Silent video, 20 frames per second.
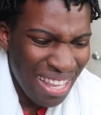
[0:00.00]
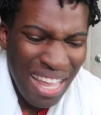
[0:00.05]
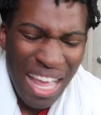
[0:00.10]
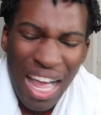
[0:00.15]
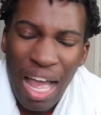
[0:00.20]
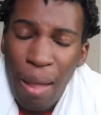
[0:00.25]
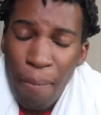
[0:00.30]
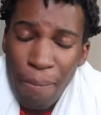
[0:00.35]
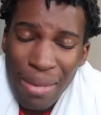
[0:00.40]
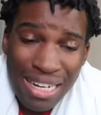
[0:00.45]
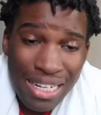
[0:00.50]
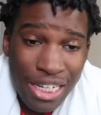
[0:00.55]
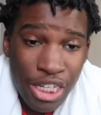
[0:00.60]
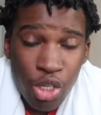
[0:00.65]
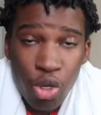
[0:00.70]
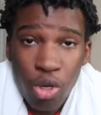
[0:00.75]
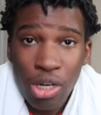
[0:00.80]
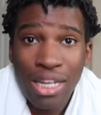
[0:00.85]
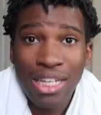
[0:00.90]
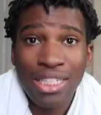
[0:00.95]
I'm in
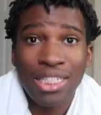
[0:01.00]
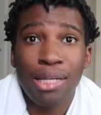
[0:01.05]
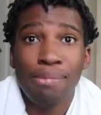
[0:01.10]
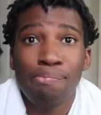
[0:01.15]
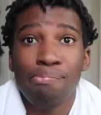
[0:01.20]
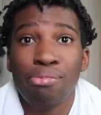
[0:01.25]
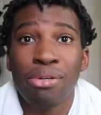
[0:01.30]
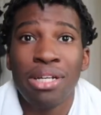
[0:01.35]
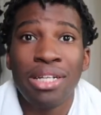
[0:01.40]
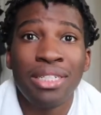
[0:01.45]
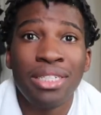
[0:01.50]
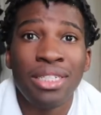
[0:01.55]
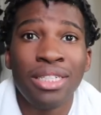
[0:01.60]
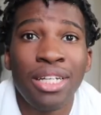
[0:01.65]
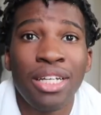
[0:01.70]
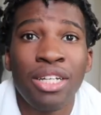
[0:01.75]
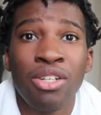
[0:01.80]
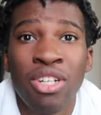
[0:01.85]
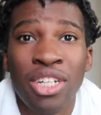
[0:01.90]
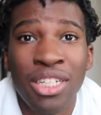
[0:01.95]
Dior, guess I'm preaching
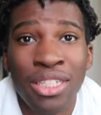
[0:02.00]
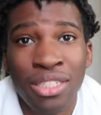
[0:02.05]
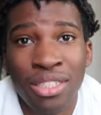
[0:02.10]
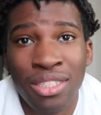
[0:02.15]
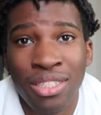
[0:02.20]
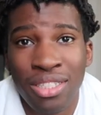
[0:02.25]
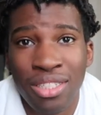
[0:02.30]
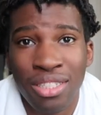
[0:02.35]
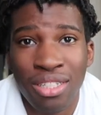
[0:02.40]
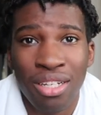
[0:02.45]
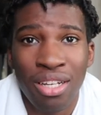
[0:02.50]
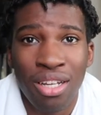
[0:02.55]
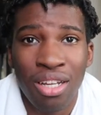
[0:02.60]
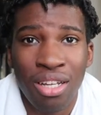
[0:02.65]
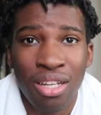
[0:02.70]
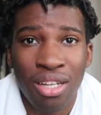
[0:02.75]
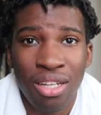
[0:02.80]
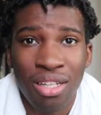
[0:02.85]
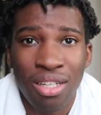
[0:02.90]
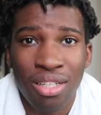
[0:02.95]
in Christian.
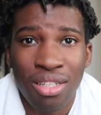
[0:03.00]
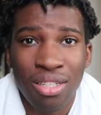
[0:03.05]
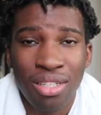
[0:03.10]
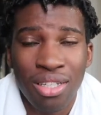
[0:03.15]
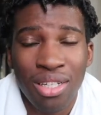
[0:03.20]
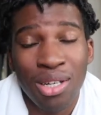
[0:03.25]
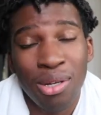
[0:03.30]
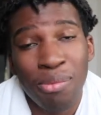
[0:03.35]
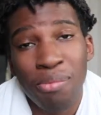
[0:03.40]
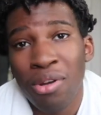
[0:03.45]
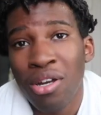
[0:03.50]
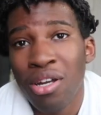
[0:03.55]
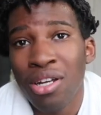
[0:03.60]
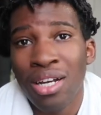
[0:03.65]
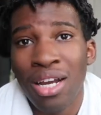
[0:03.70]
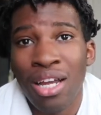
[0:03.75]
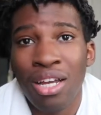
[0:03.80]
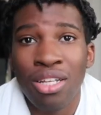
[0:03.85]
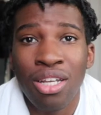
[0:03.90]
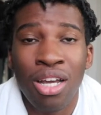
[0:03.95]
Come on
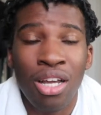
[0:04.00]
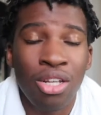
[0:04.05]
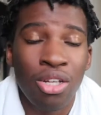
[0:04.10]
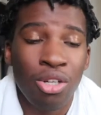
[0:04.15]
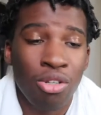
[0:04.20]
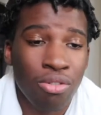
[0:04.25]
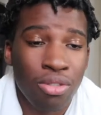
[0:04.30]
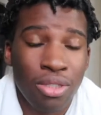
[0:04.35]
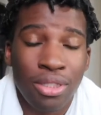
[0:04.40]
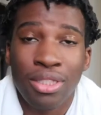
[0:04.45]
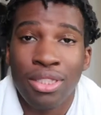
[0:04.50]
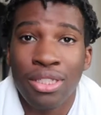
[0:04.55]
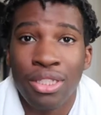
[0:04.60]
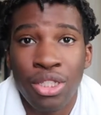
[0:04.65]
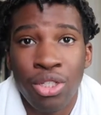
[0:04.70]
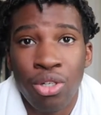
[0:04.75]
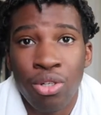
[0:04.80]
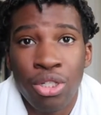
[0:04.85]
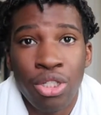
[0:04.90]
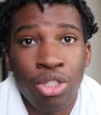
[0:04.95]
now, y'all know Christian
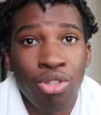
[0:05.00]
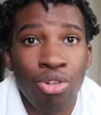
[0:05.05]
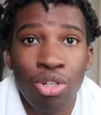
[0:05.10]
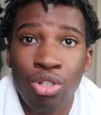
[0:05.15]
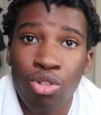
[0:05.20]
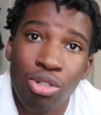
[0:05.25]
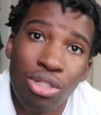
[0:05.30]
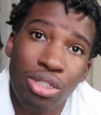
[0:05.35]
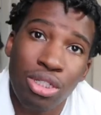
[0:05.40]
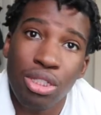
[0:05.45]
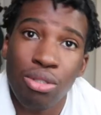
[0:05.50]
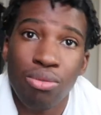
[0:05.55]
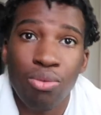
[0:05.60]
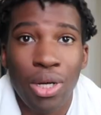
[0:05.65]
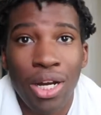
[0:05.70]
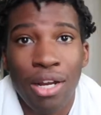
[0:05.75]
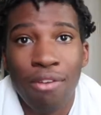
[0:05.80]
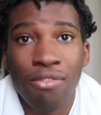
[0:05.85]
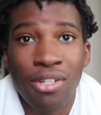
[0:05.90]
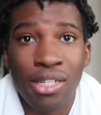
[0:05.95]
Dior, Dior Christian,
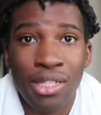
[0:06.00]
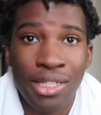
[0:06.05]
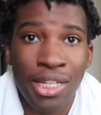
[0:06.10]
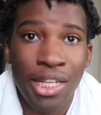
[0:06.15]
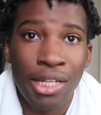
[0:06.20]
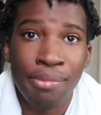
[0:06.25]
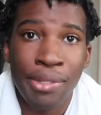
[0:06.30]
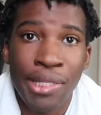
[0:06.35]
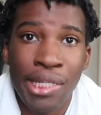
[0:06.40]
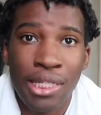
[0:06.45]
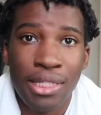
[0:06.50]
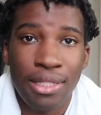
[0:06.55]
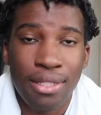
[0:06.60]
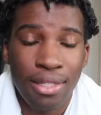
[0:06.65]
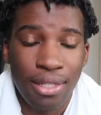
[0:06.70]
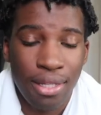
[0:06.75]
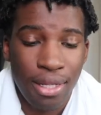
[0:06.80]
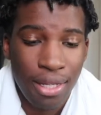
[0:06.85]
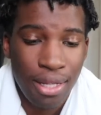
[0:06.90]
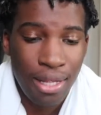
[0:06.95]
whatever his name is.
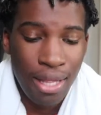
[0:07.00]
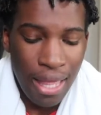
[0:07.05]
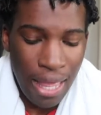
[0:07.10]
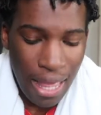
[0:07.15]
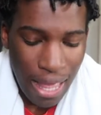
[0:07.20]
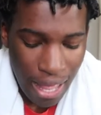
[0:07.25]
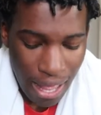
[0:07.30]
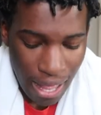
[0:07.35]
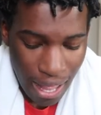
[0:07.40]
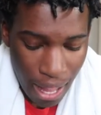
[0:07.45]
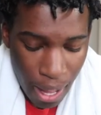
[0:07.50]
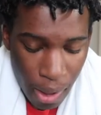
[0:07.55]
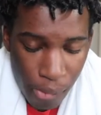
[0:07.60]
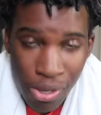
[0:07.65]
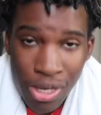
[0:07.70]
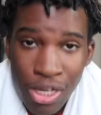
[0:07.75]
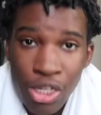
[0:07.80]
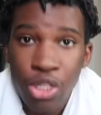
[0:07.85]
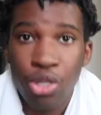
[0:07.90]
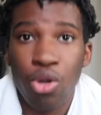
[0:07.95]
I'm
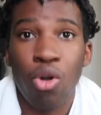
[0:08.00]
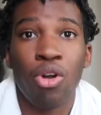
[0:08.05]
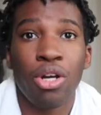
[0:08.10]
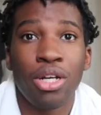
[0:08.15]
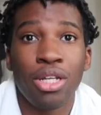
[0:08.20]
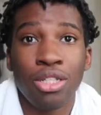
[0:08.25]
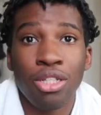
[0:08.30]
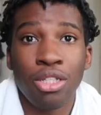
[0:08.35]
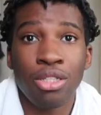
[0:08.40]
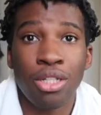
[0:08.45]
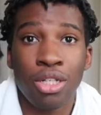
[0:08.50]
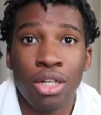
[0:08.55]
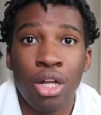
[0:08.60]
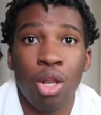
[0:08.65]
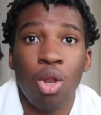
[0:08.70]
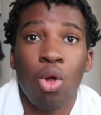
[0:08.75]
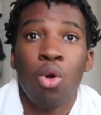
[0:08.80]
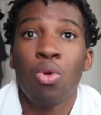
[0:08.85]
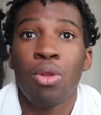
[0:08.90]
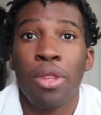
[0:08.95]
in Dior, the
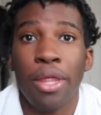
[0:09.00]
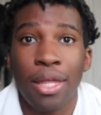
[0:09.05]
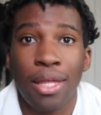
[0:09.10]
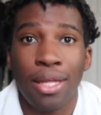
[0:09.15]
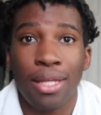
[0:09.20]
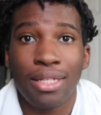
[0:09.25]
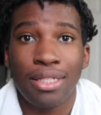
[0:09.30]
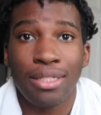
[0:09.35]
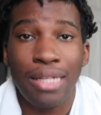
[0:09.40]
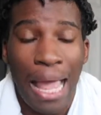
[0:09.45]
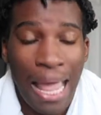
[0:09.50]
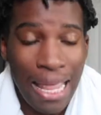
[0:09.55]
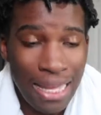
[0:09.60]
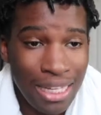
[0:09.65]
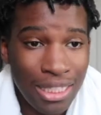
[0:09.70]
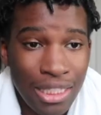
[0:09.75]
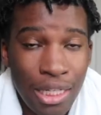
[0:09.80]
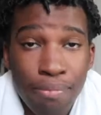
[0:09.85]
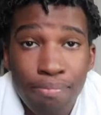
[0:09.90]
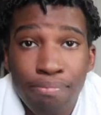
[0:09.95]
clothing. I
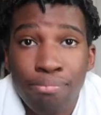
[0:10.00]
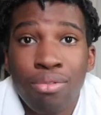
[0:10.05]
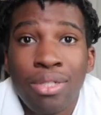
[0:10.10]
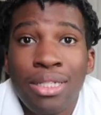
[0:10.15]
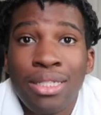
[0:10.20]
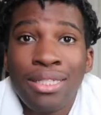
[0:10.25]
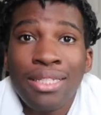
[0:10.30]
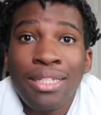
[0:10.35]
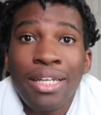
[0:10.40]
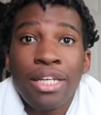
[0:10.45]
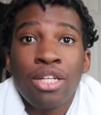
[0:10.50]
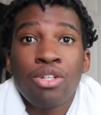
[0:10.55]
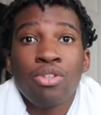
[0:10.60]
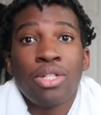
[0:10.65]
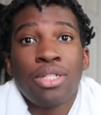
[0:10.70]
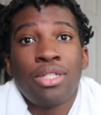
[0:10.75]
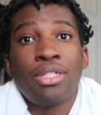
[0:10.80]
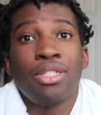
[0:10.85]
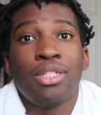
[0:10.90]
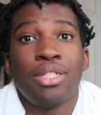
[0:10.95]
guess I'm preaching in
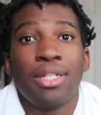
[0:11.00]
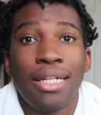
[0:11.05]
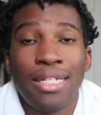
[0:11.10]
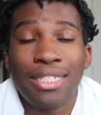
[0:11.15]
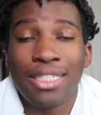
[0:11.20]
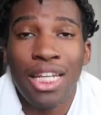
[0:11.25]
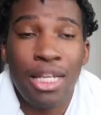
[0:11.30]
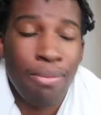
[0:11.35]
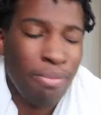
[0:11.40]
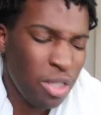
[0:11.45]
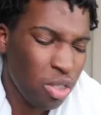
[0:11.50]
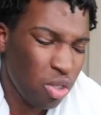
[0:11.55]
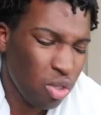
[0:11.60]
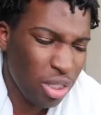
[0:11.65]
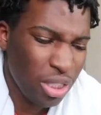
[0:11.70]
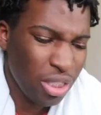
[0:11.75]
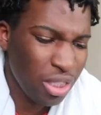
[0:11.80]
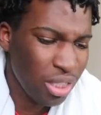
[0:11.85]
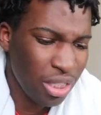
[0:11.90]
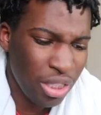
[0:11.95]
Christian. His name is
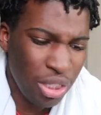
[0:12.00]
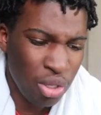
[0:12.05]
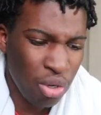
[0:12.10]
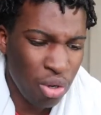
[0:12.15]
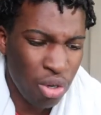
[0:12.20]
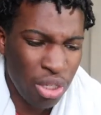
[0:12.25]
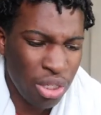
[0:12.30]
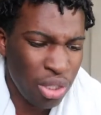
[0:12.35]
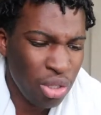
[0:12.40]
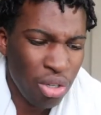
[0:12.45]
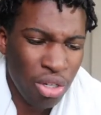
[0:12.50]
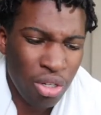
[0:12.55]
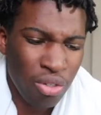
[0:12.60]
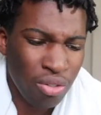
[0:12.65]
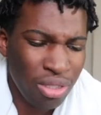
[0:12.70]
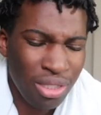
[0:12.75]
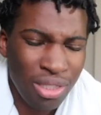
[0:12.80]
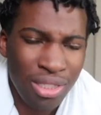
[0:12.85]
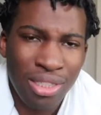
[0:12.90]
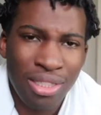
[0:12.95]
Christian Dior, Dior
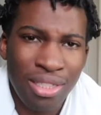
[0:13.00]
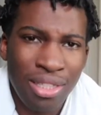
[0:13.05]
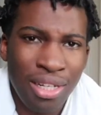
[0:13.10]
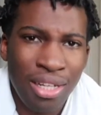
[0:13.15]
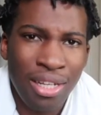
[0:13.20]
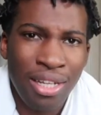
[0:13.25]
Christian.